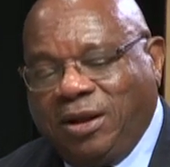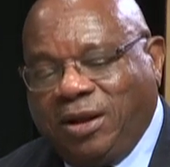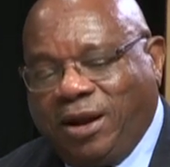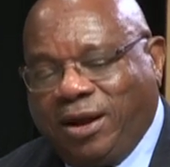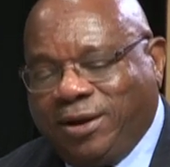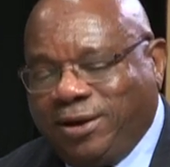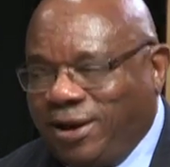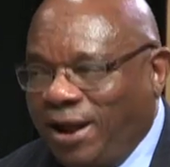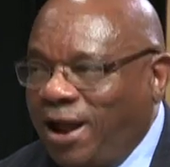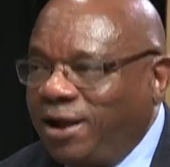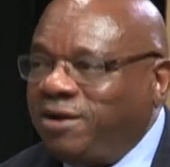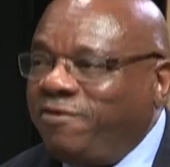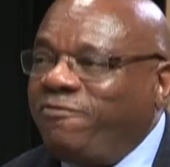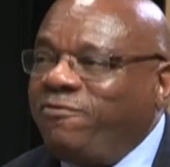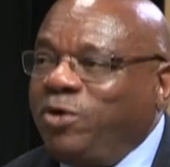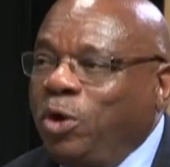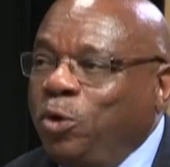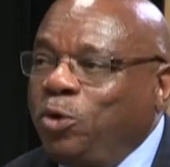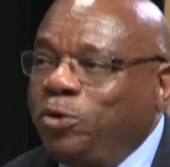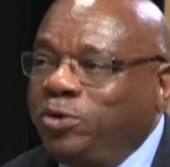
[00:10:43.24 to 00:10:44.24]
a lot of
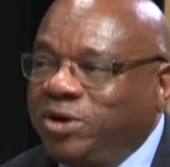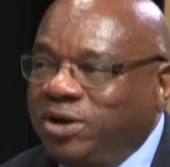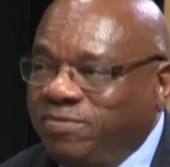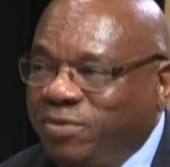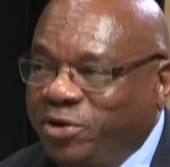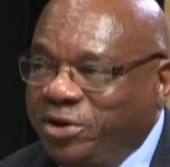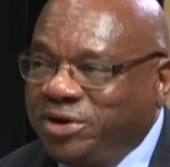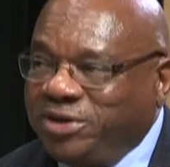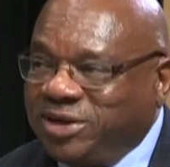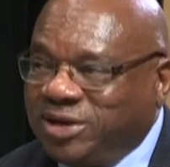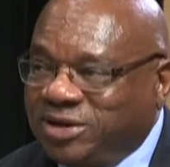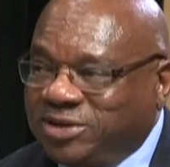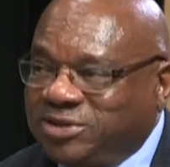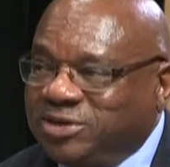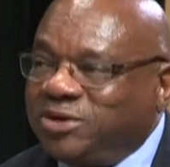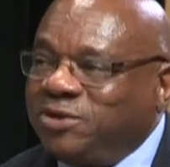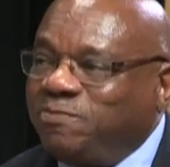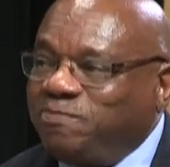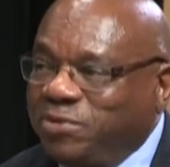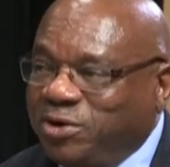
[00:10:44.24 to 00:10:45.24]
local communities
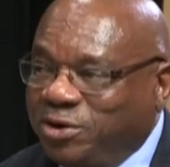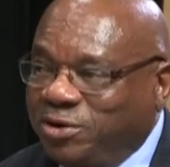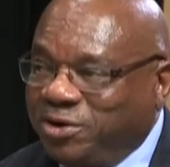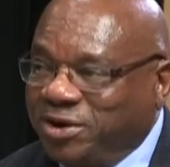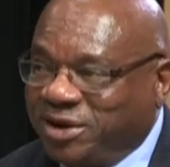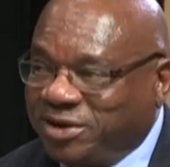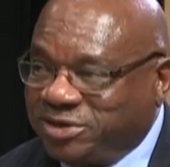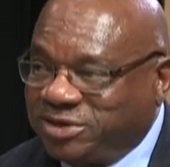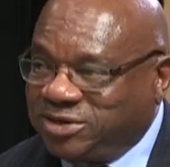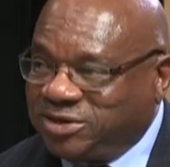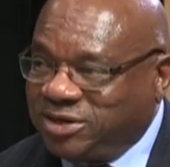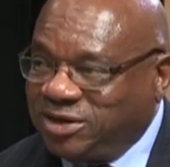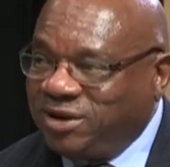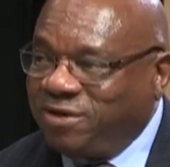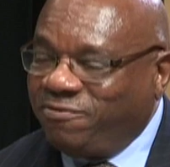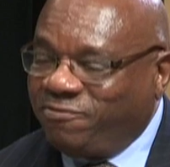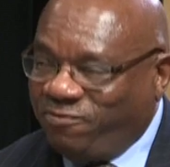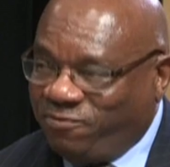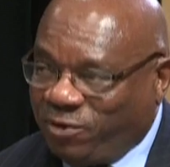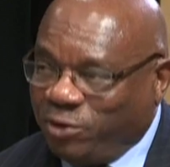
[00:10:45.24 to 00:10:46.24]
experienced
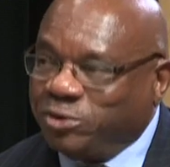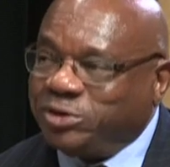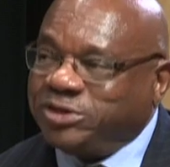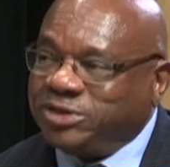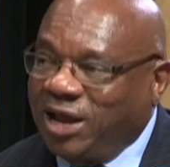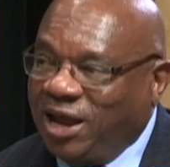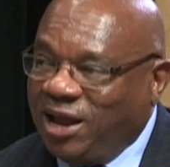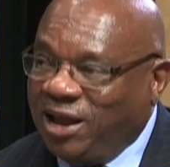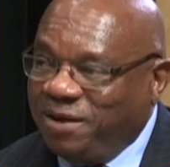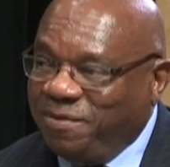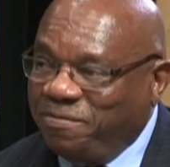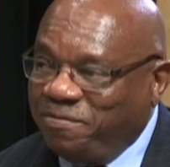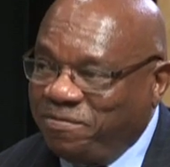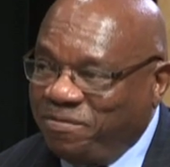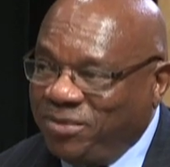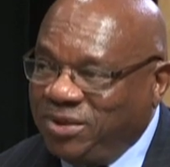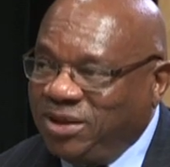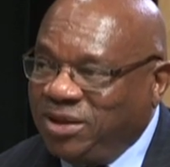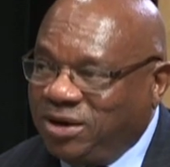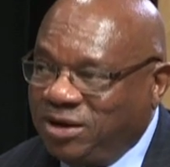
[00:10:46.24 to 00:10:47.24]
first-time
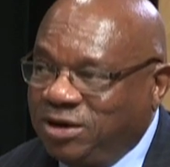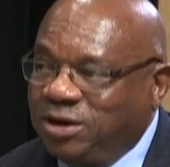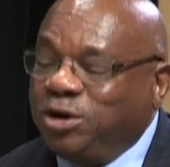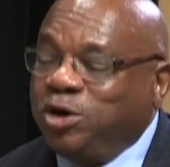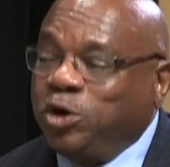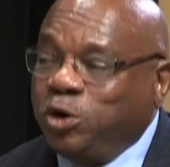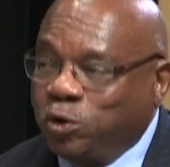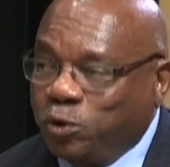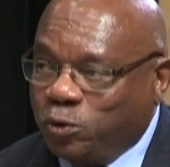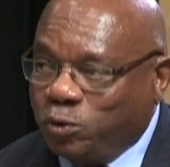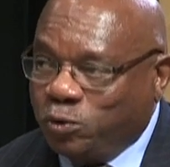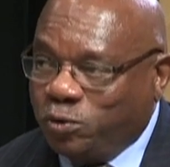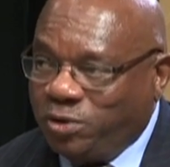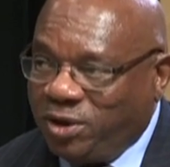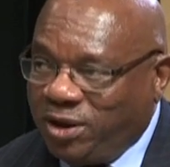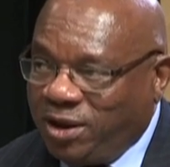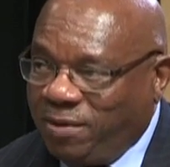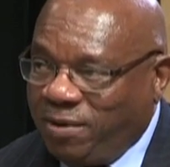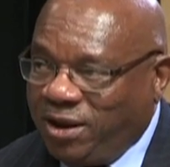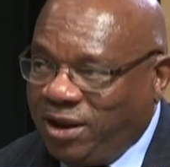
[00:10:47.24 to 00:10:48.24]
new
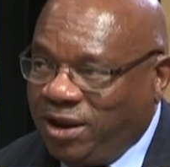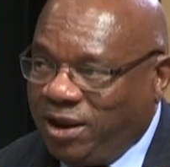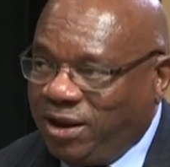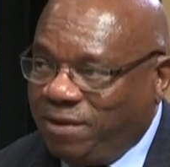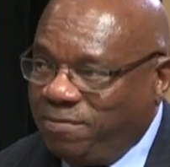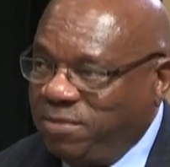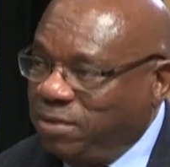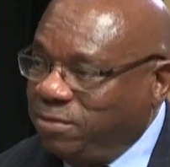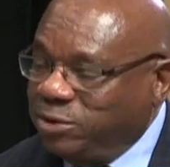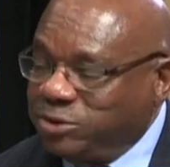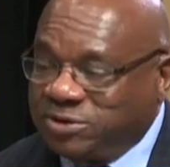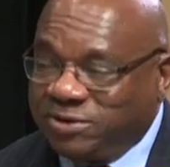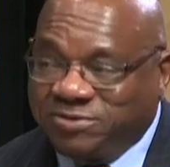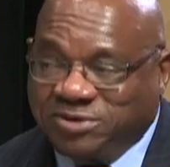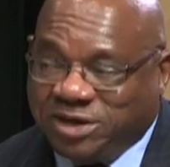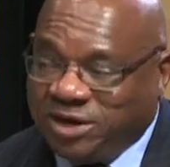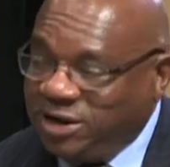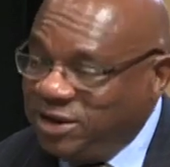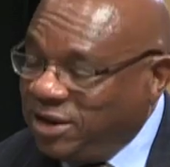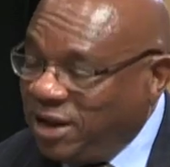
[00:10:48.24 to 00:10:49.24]
members of
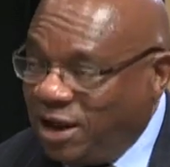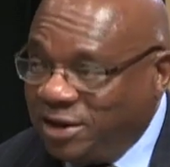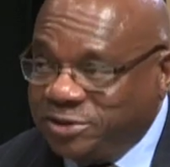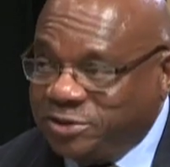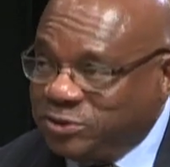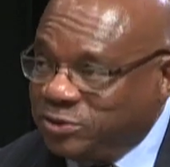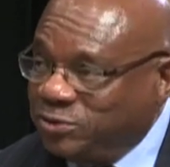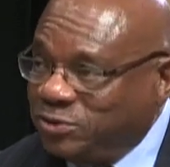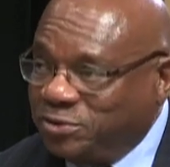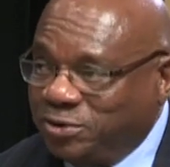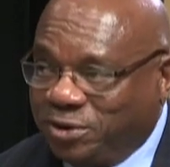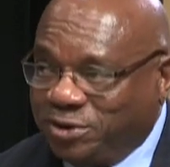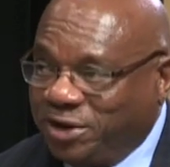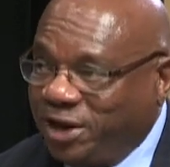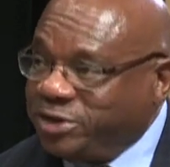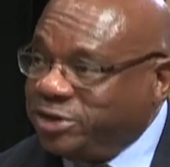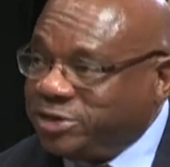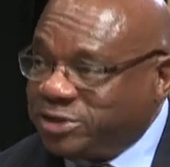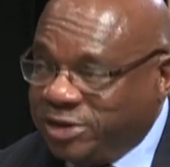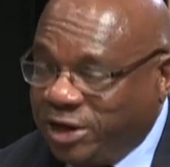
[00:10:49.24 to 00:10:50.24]
city council or
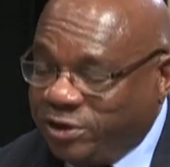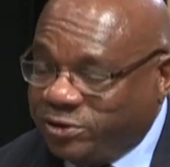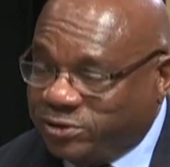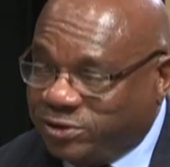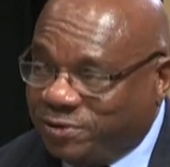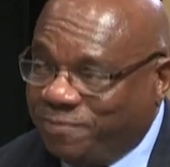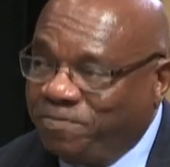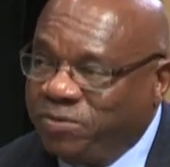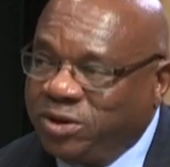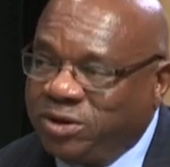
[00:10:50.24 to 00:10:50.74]
legislature.